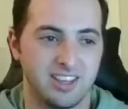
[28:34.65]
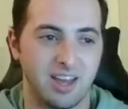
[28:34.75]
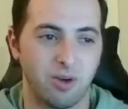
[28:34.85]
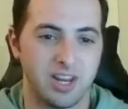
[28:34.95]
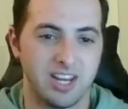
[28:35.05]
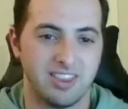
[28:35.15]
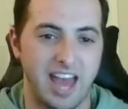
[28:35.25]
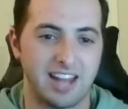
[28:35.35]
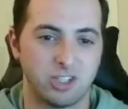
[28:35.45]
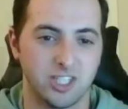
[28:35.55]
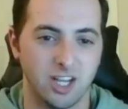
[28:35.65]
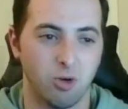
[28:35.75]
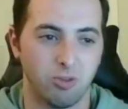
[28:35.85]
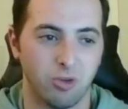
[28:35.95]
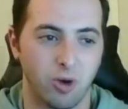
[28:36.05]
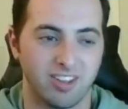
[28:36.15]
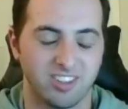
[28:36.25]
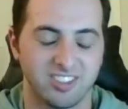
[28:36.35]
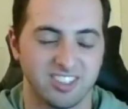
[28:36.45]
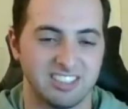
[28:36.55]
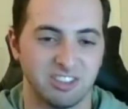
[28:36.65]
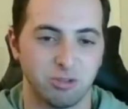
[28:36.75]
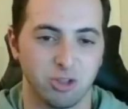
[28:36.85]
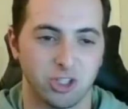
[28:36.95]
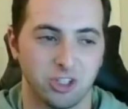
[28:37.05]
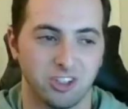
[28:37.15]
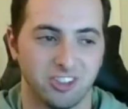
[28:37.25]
that Gio the rest of the season for sure.